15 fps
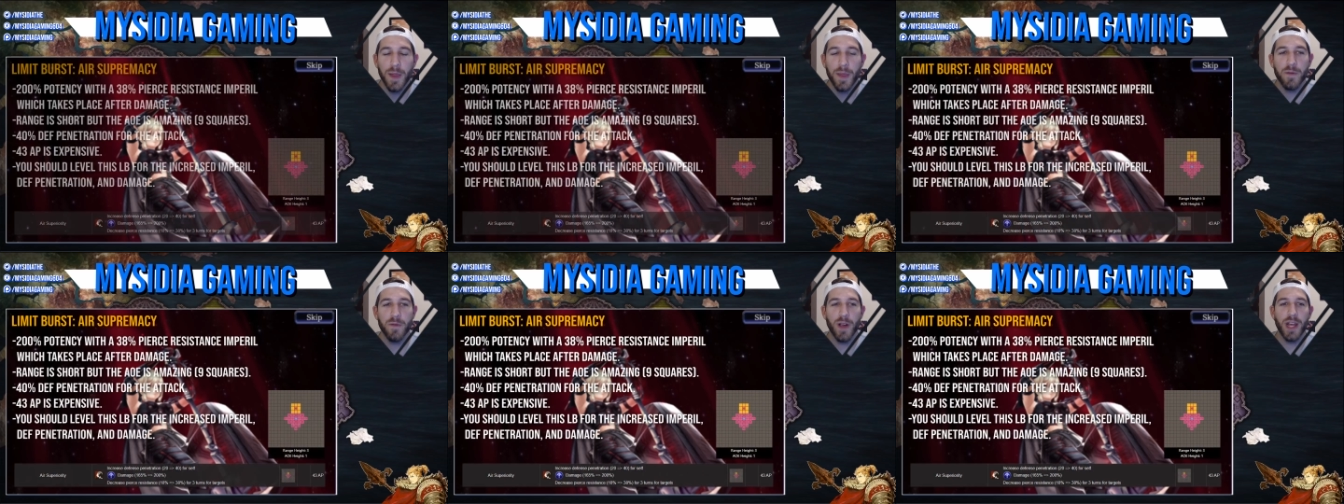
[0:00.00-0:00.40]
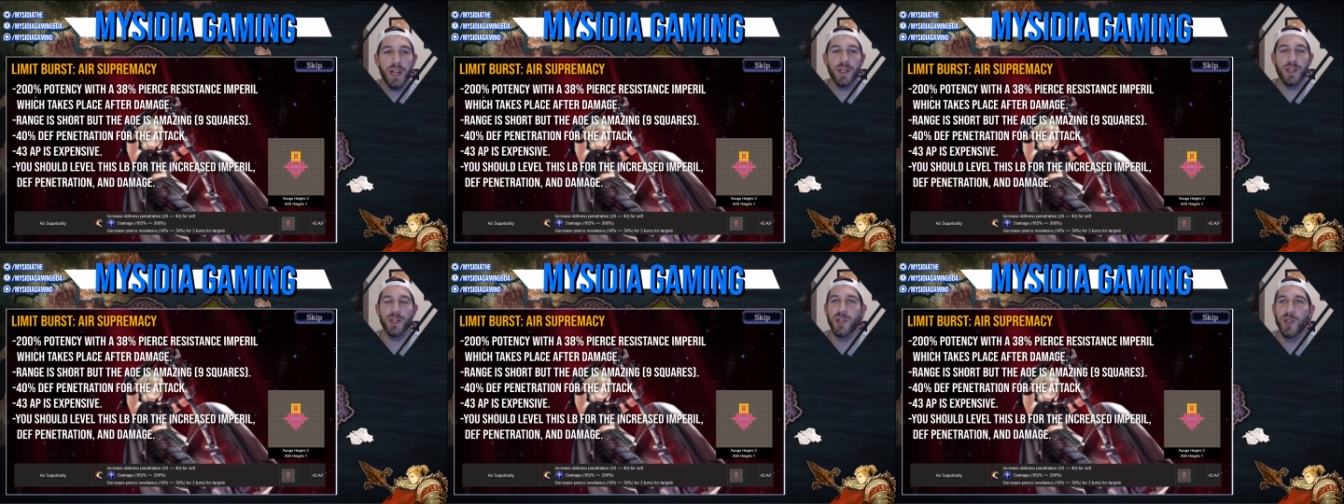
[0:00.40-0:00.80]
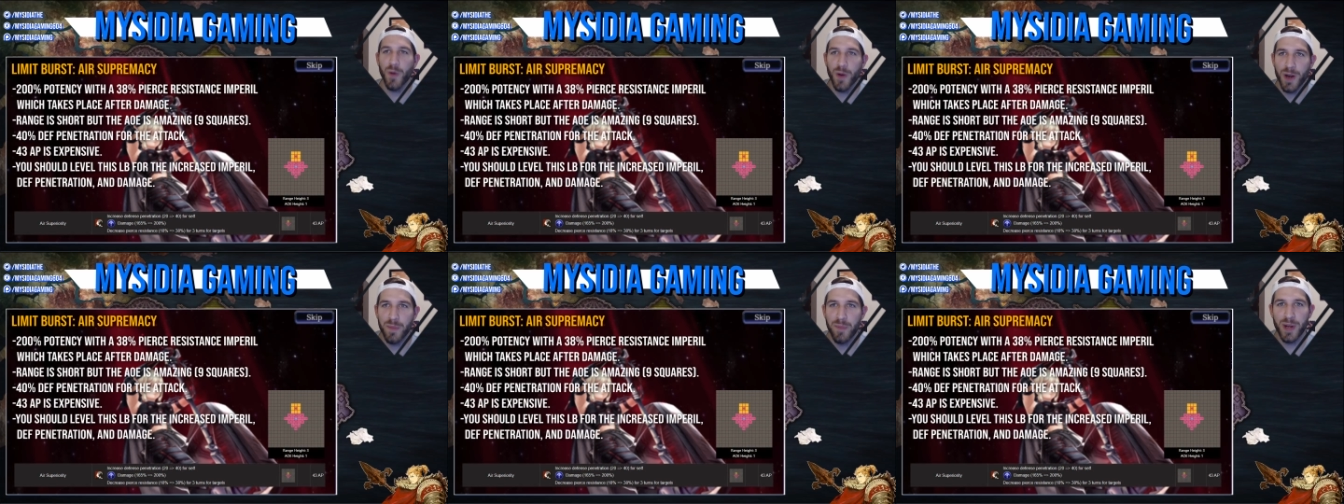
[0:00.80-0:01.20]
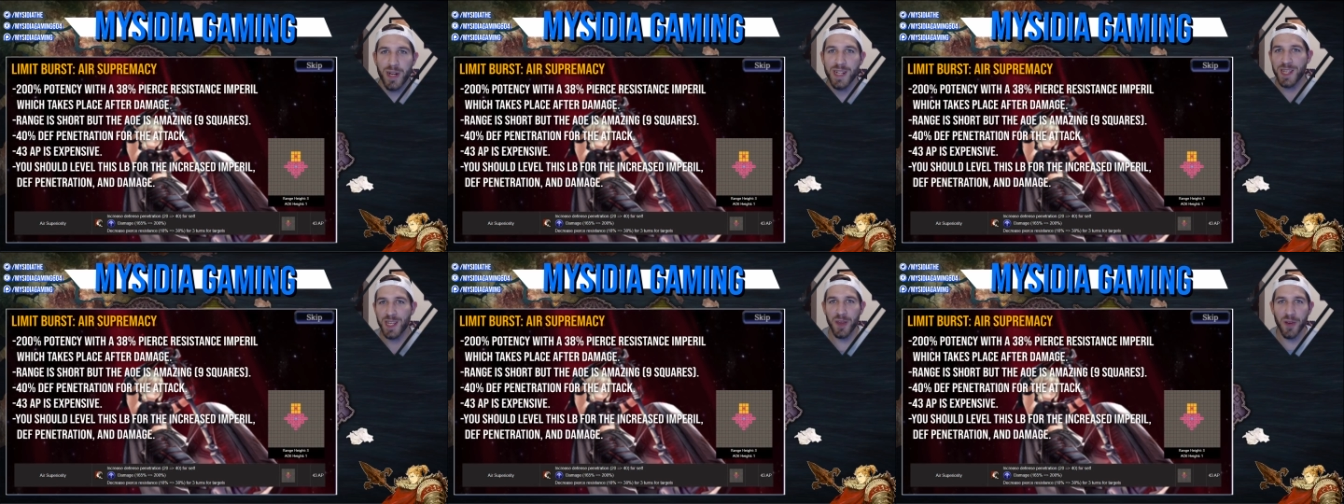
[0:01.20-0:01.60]
The range is short, but
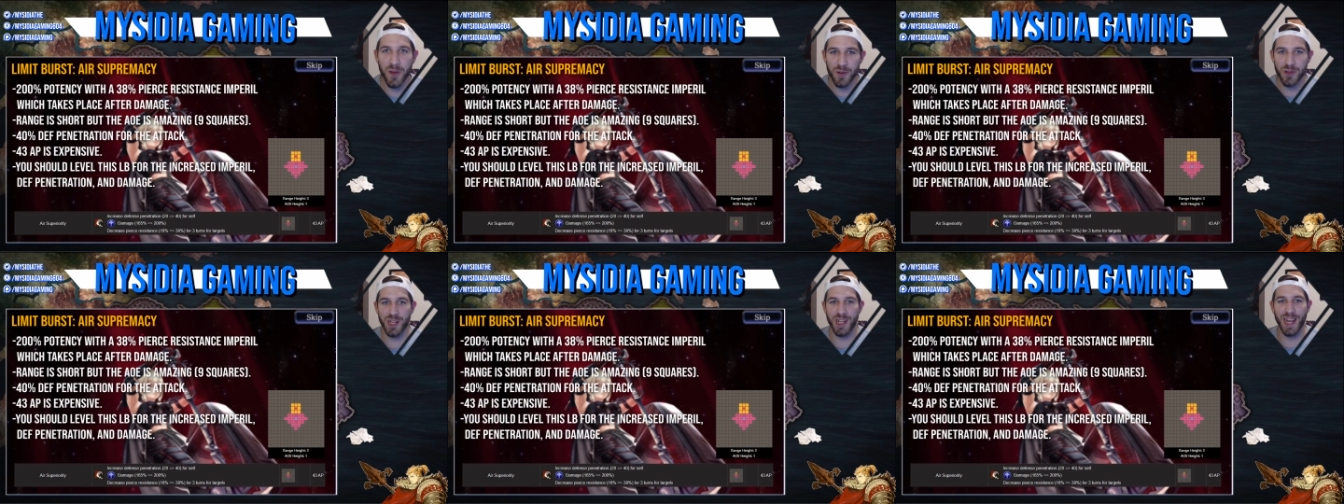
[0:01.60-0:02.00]
it's huge.